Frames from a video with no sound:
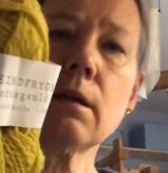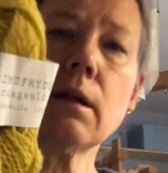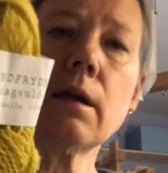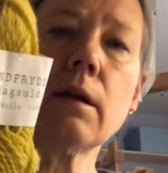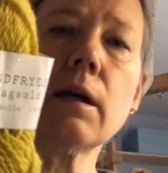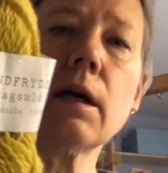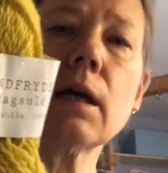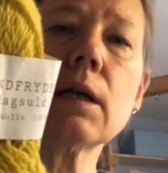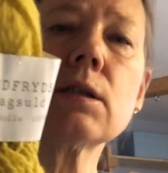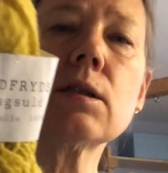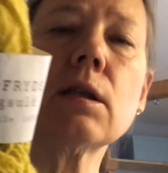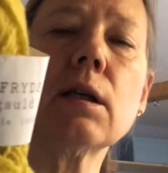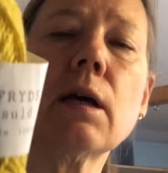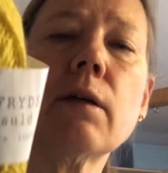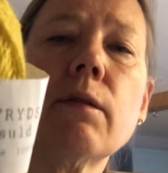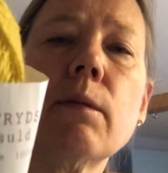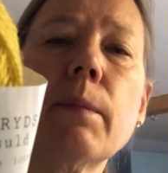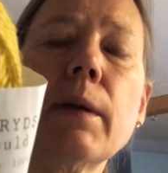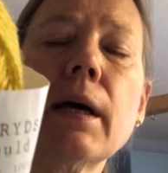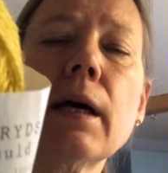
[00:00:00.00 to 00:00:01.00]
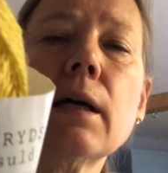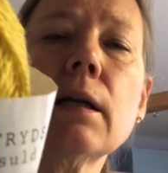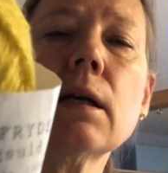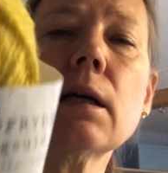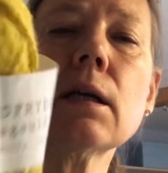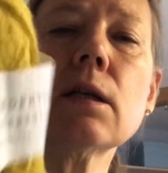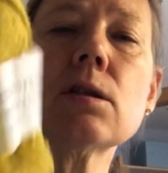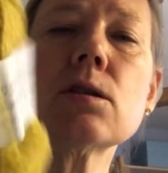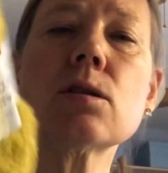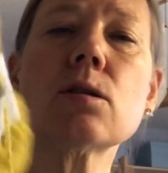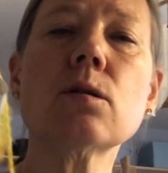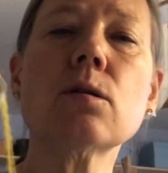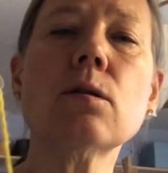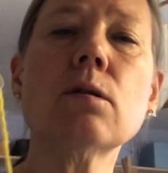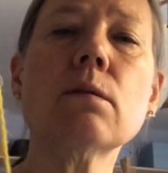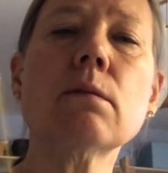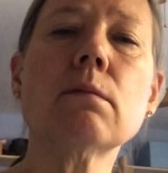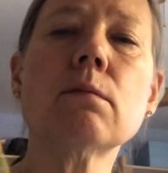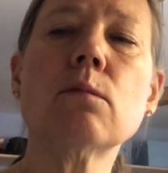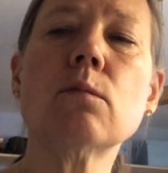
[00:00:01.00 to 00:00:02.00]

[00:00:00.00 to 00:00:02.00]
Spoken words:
They actually have a band I can show you.